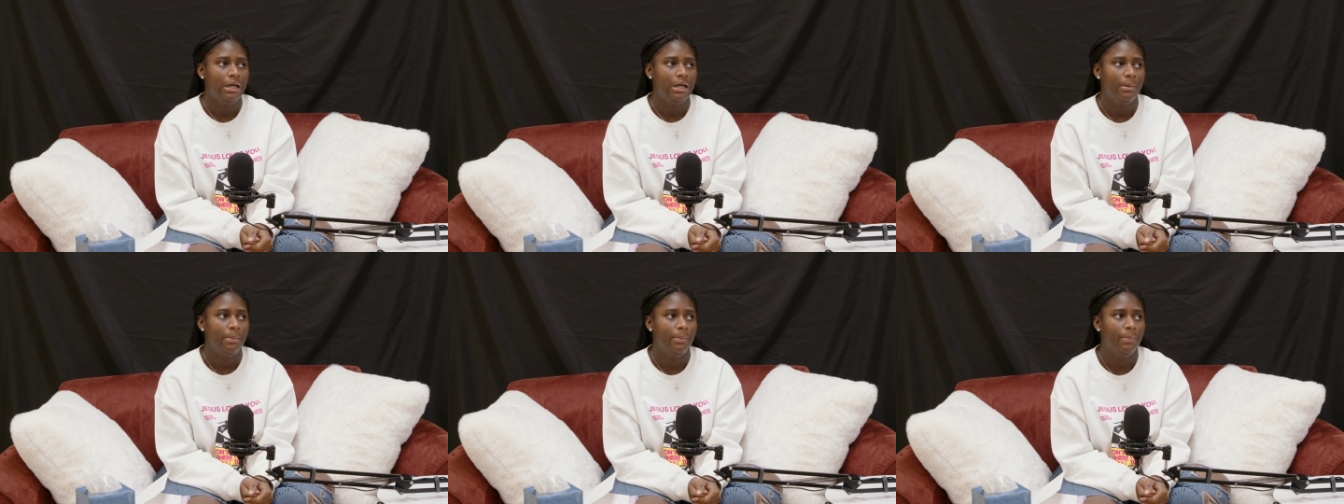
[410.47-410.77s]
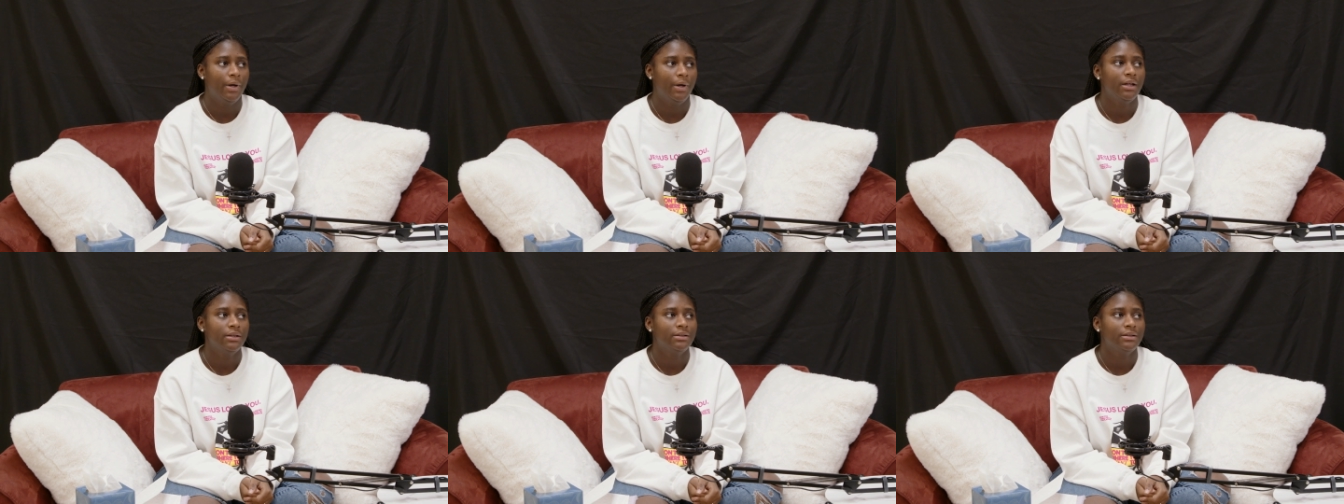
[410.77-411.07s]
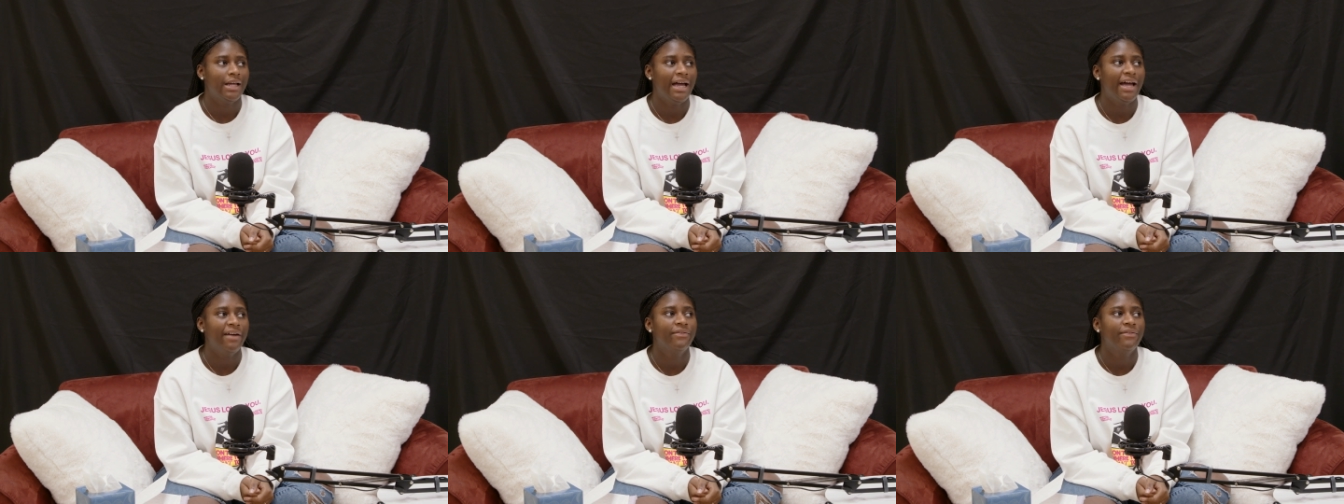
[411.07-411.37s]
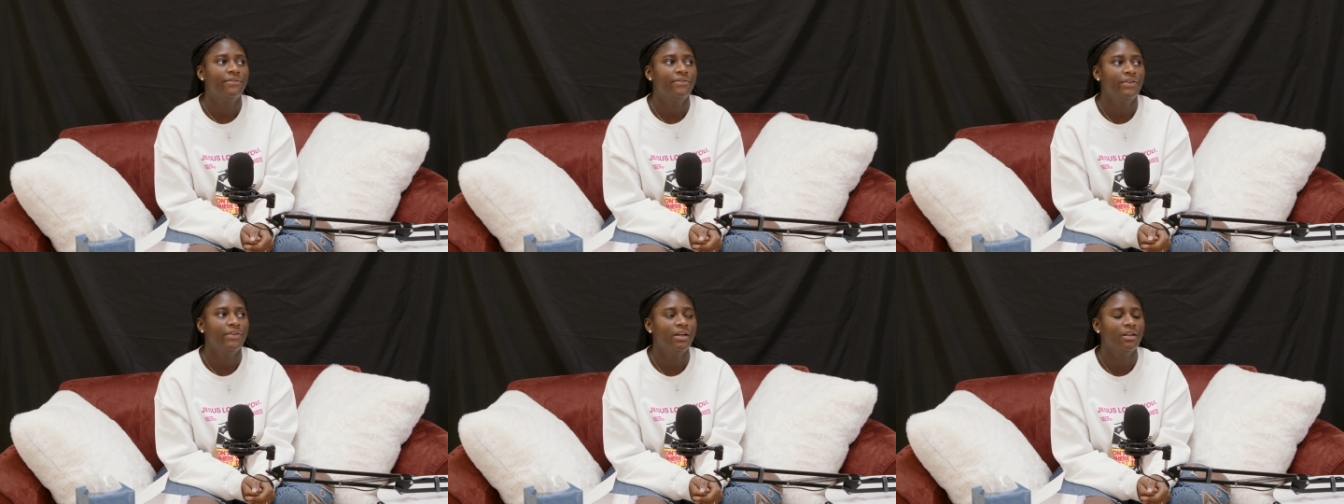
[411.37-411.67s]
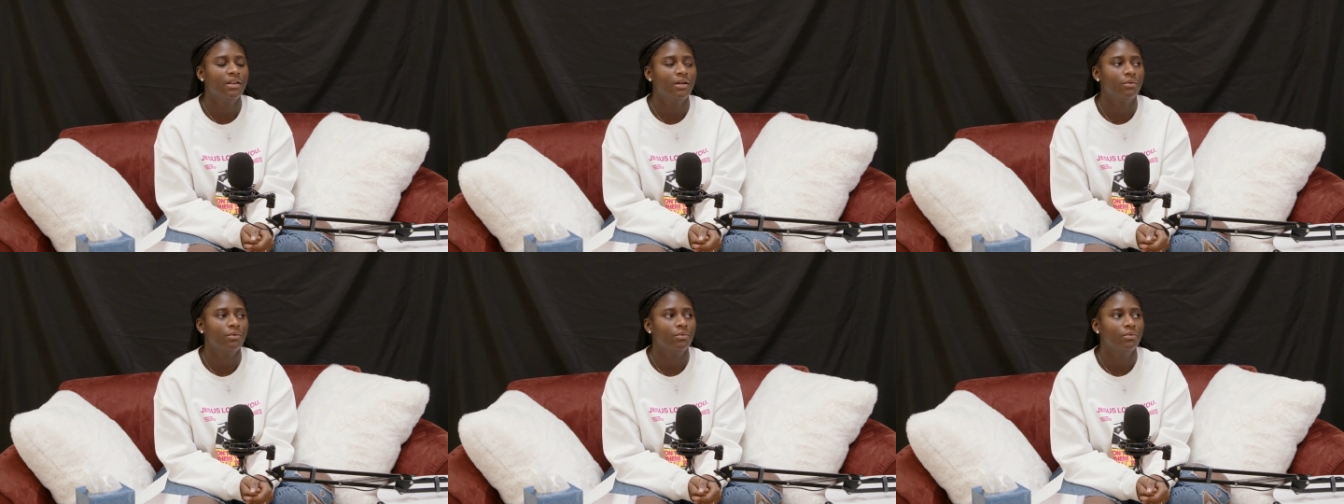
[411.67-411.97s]
But that
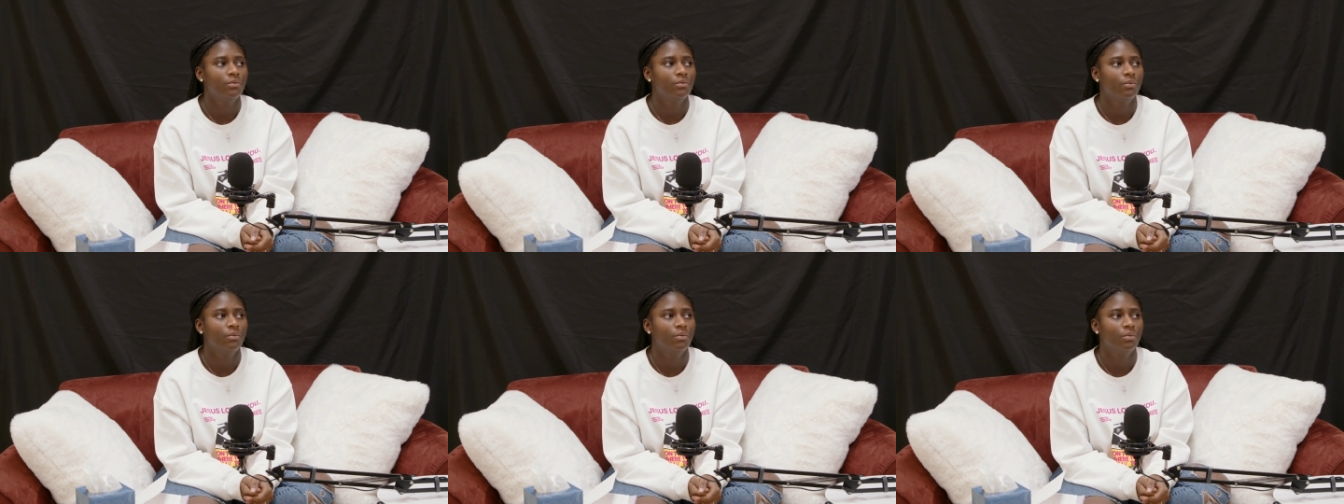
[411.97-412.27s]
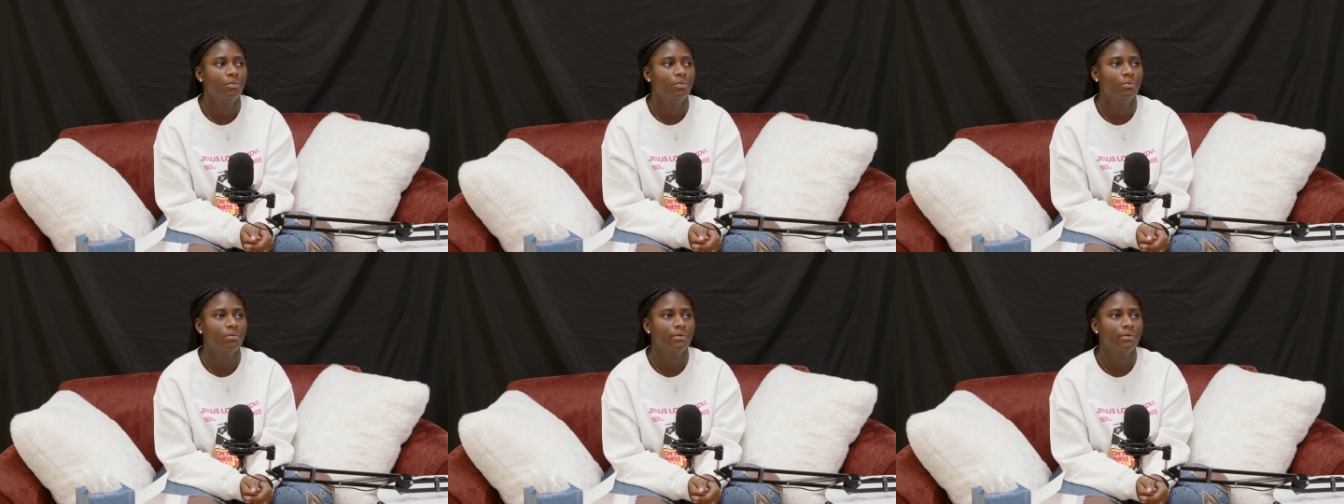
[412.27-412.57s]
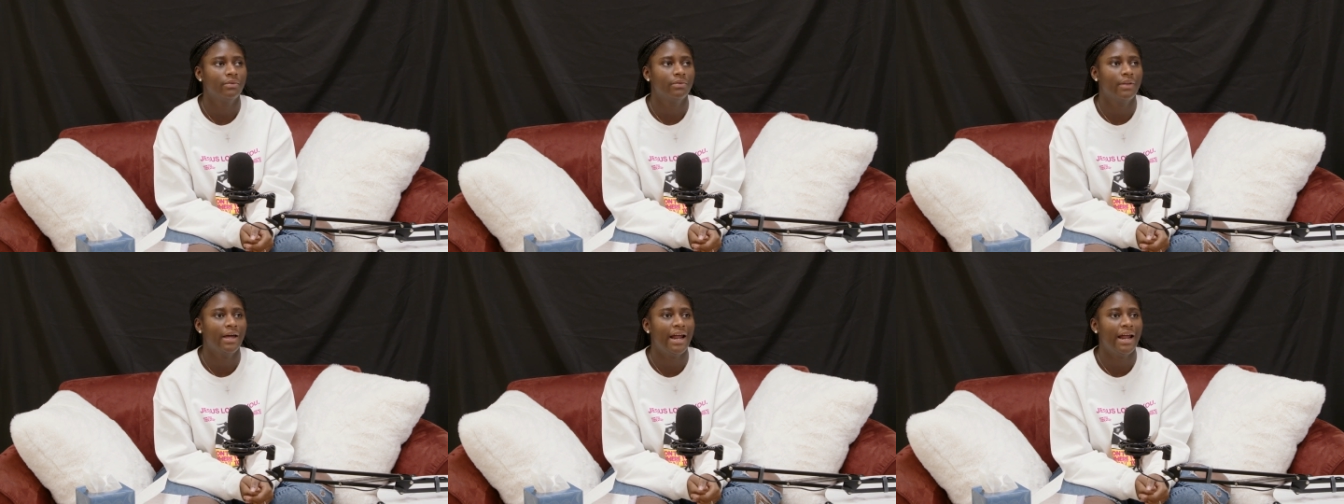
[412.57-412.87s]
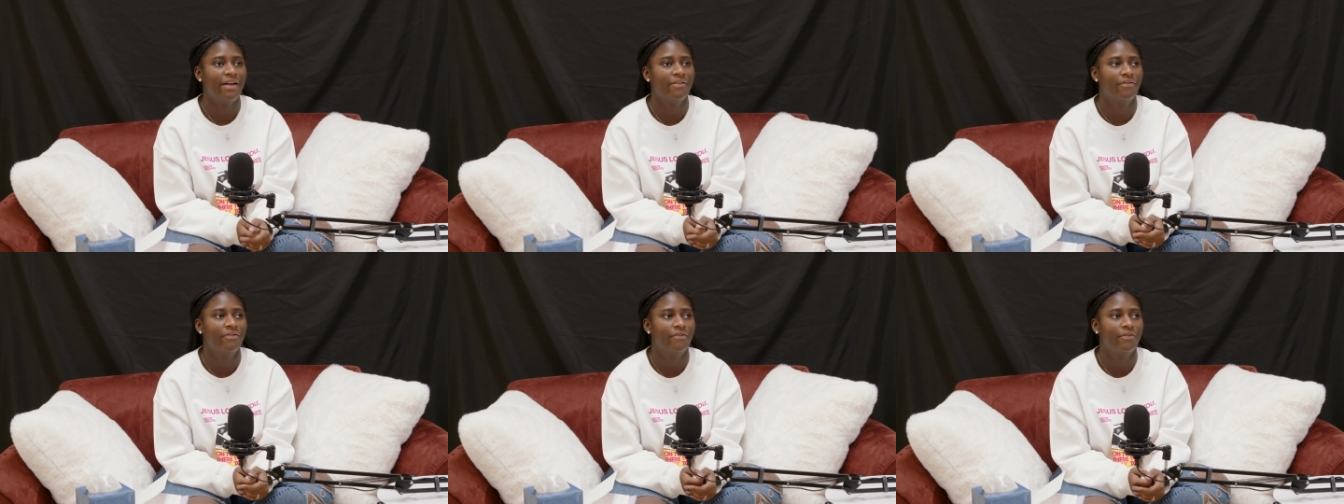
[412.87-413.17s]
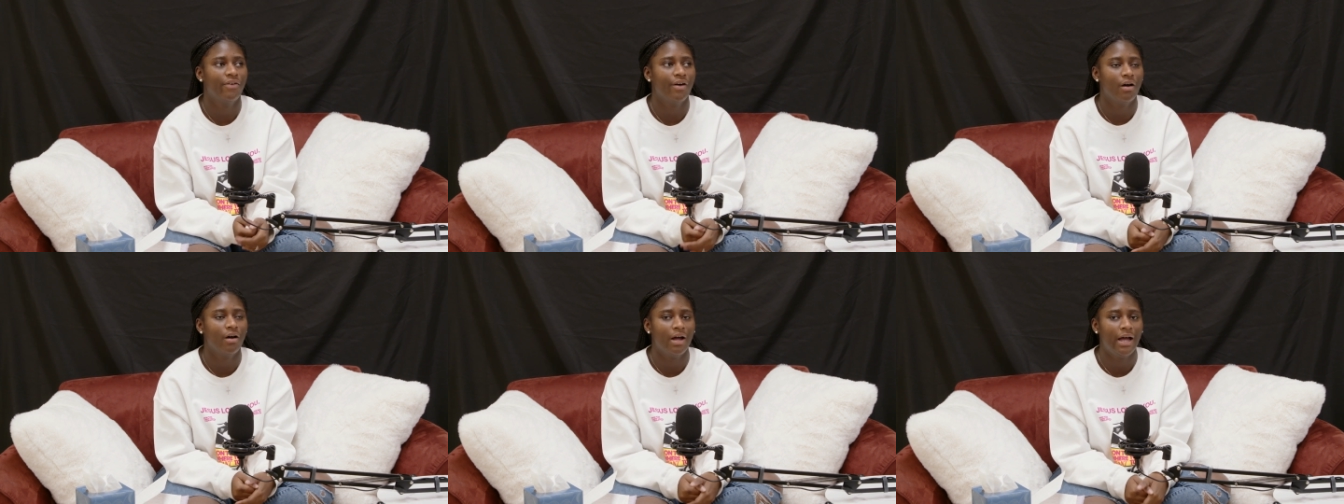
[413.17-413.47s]
feeling that I
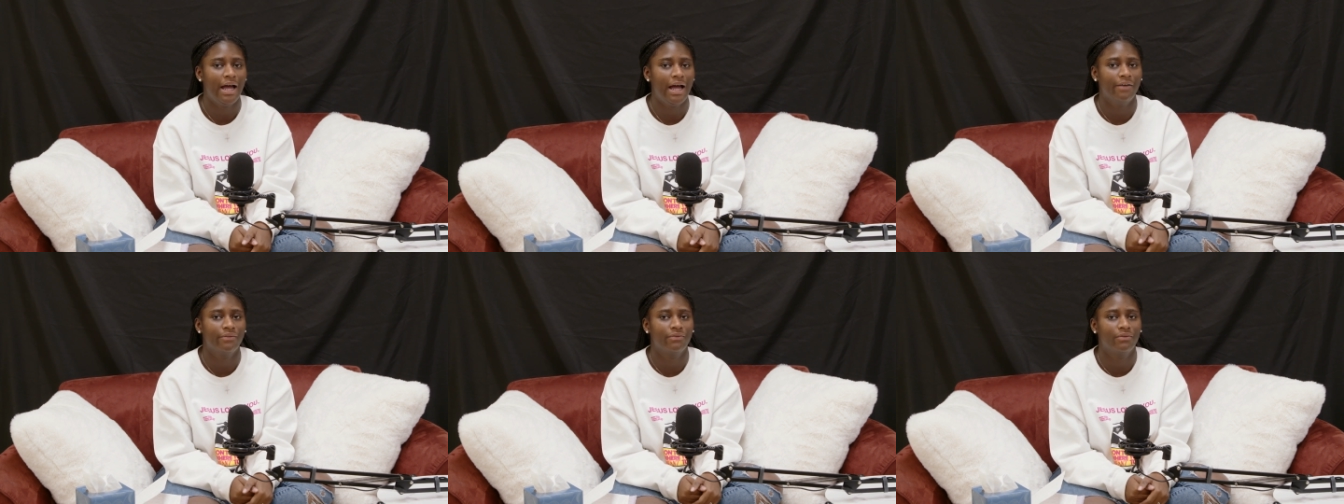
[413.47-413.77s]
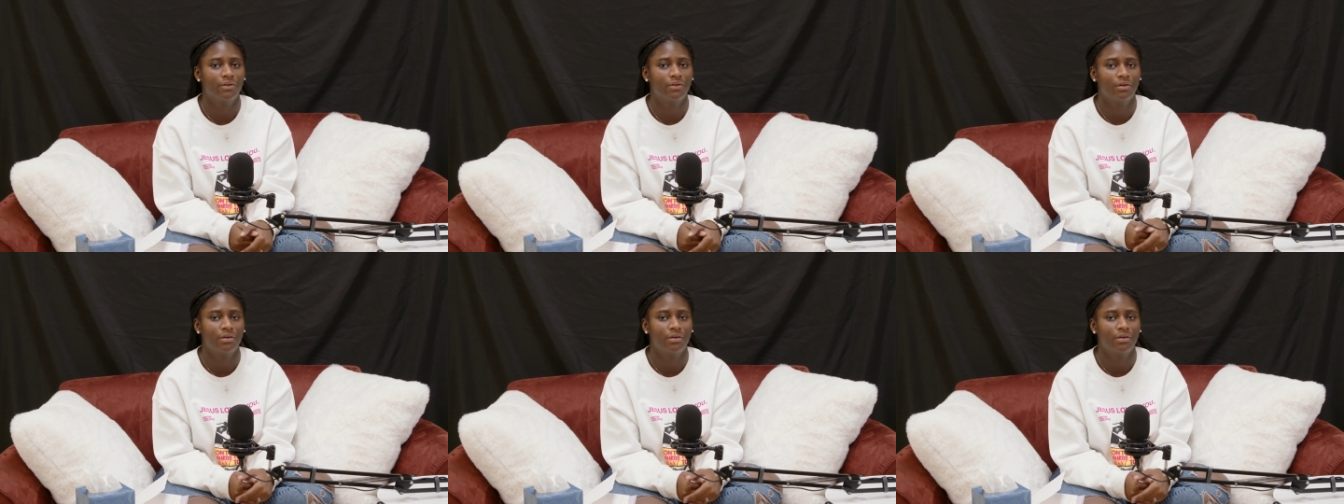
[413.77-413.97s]
felt after,